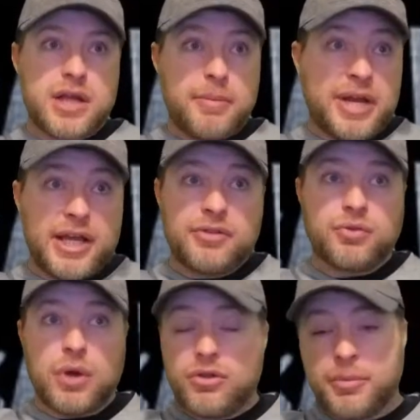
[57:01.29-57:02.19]
I mean, he could
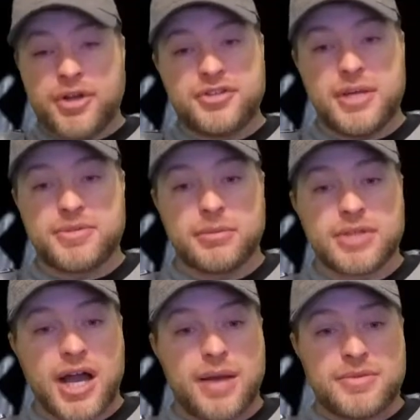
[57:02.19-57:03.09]
throw the ball deep
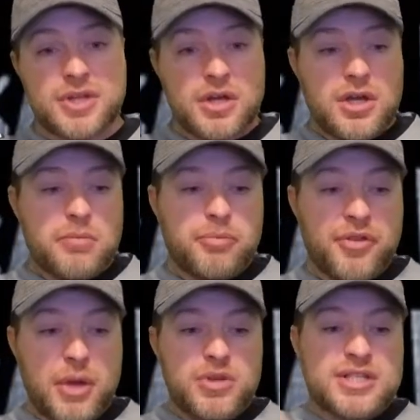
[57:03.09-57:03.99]
sometimes, but
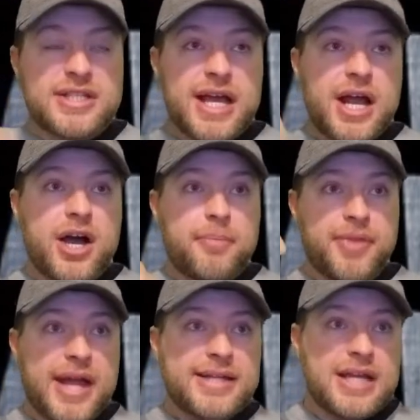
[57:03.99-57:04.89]
they would set up
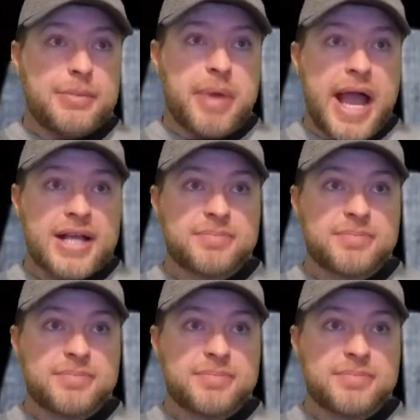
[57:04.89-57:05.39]
that deep pass by